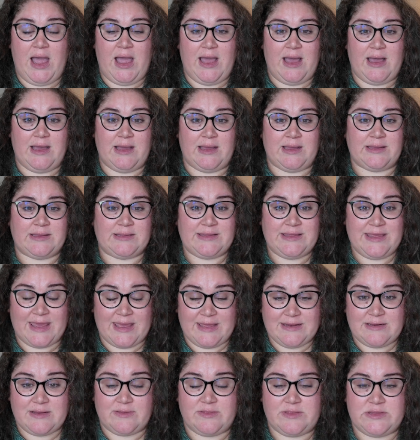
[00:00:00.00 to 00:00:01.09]

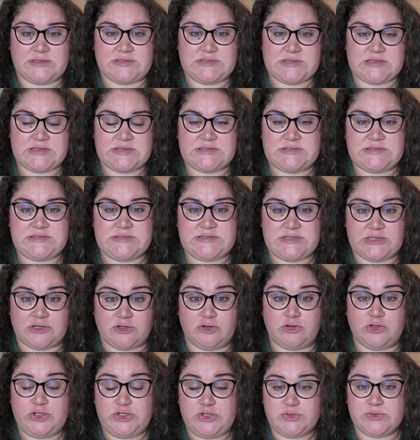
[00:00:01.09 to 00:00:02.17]
Again, this is
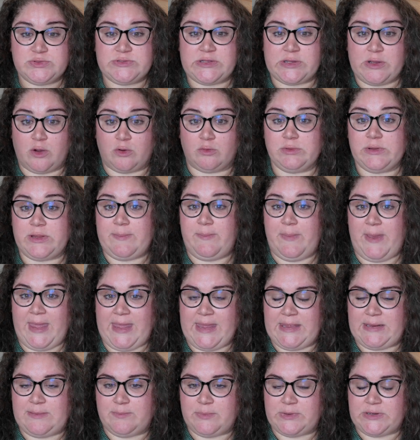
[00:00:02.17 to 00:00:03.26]
still using only paint,